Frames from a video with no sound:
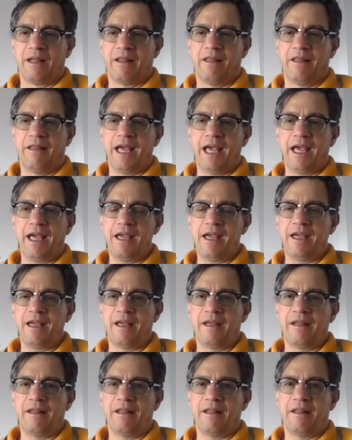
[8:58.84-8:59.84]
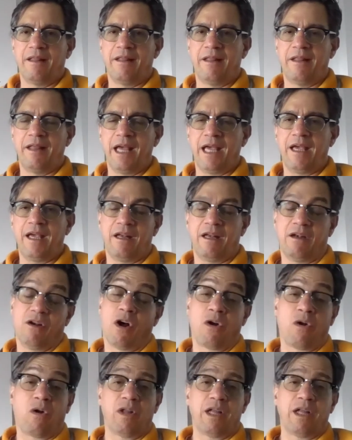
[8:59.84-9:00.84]
they
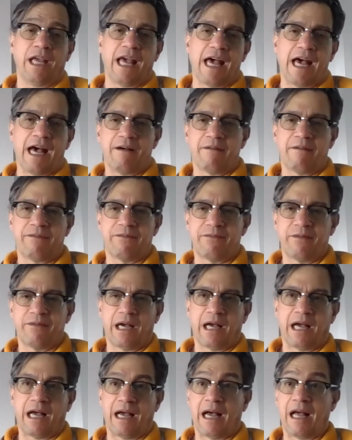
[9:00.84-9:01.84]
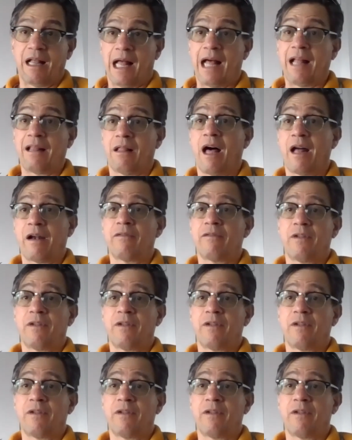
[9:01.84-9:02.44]
not only have a lot of